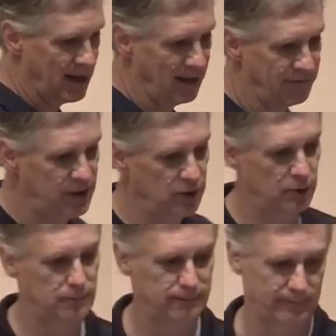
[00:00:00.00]
if
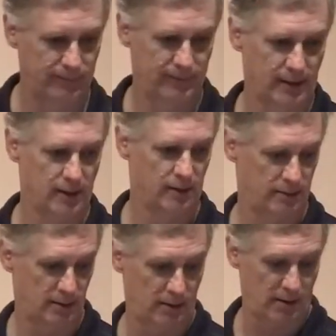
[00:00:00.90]
you,
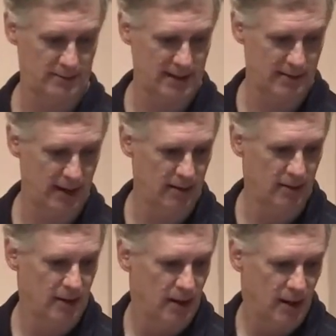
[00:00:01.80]
I said
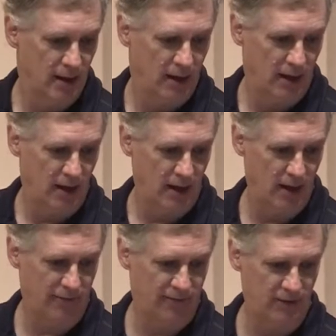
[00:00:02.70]
that, if